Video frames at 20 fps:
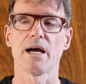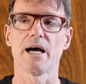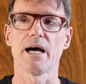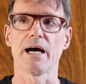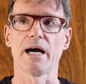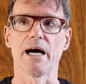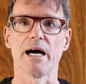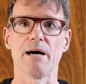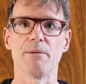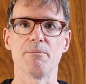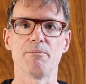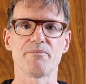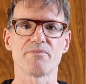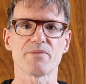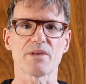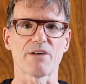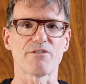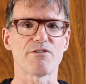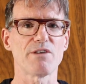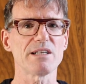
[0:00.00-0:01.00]
I
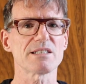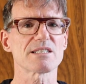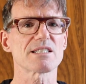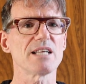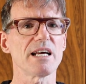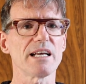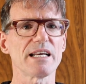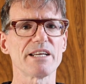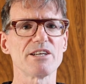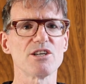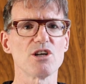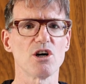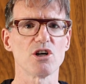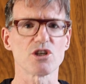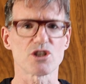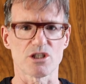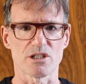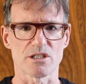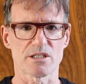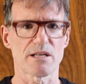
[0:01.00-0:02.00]
felt slightly
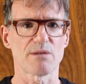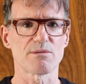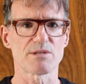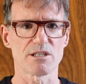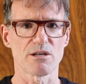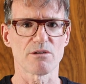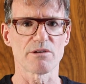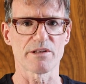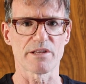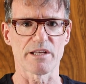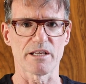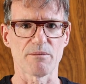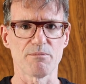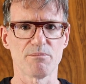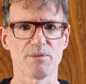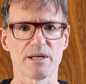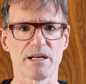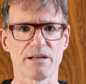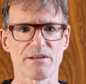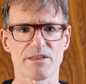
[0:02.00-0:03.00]
nauseous. That was the only thing,
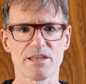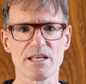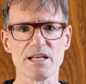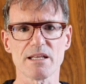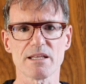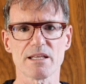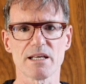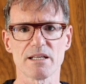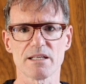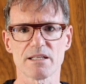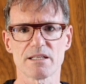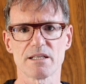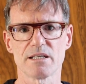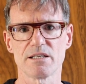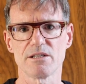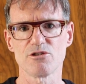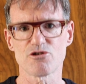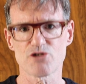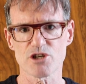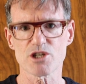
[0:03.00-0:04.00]
but I think that
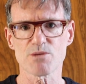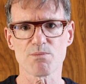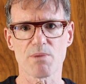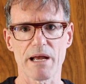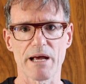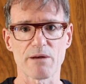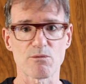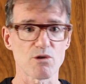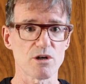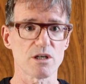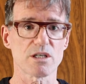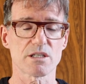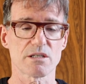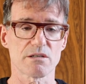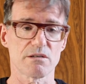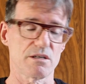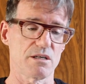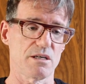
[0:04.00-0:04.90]
the nutrition plan worked.